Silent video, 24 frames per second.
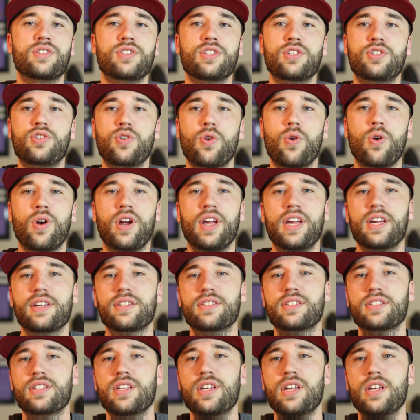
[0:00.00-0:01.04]

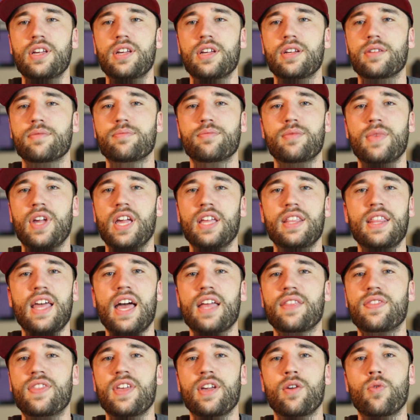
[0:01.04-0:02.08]
Notorious, and
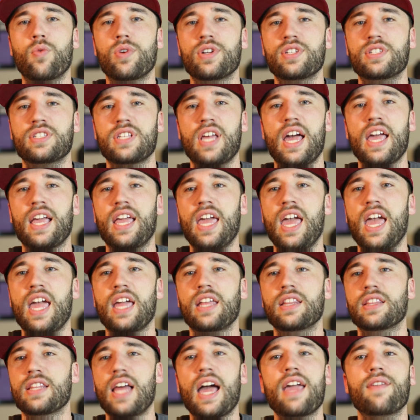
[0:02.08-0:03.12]
that thing was like
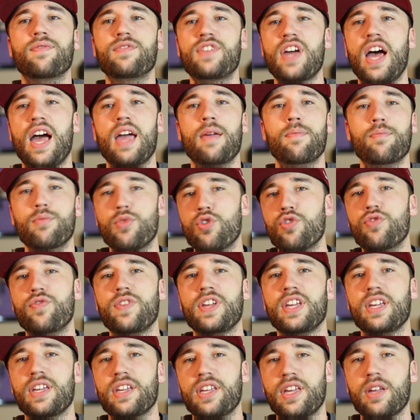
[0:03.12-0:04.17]
a Lifetime
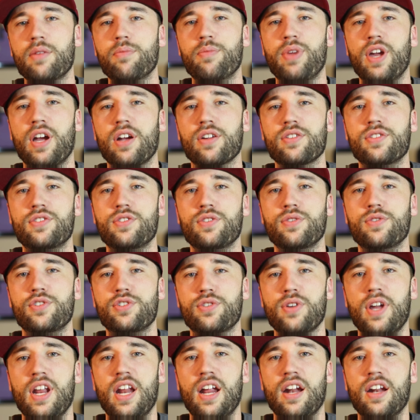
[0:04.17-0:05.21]
movie compared to
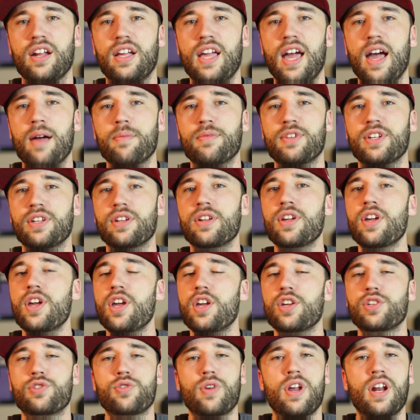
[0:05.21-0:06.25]
Straight Outta Compton.
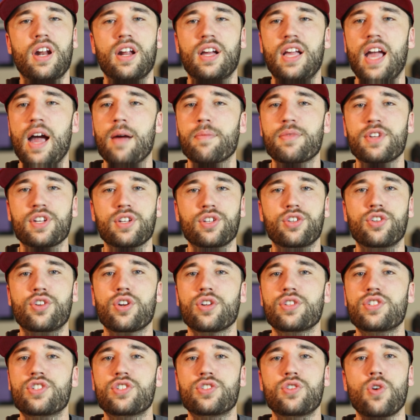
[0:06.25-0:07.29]
Straight Outta Compton,
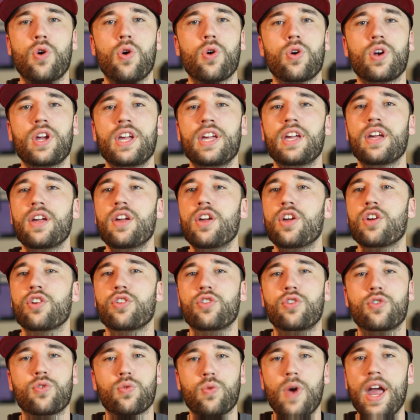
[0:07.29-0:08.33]
good story,
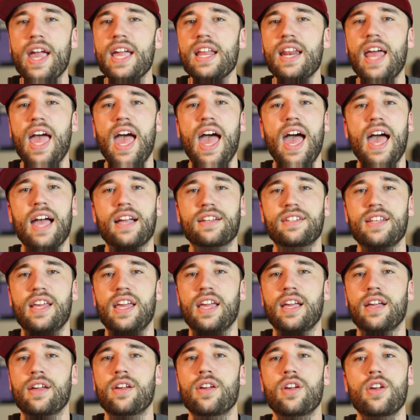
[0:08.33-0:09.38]
great
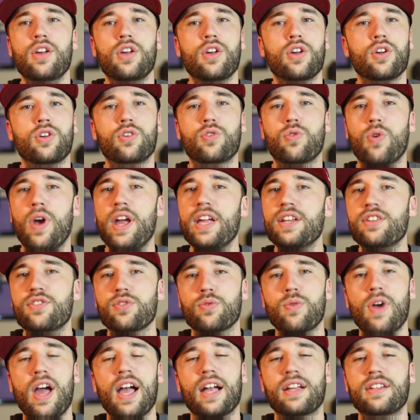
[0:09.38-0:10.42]
acting, great
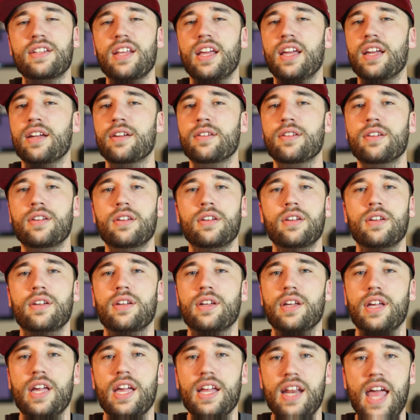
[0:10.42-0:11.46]
directing.
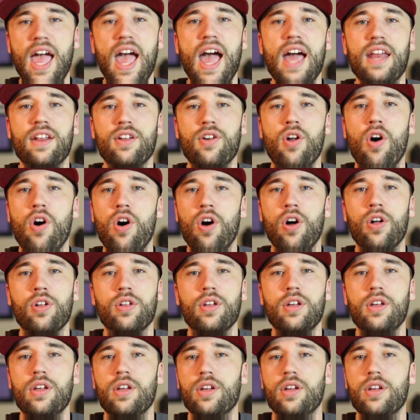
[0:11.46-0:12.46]
It had it all.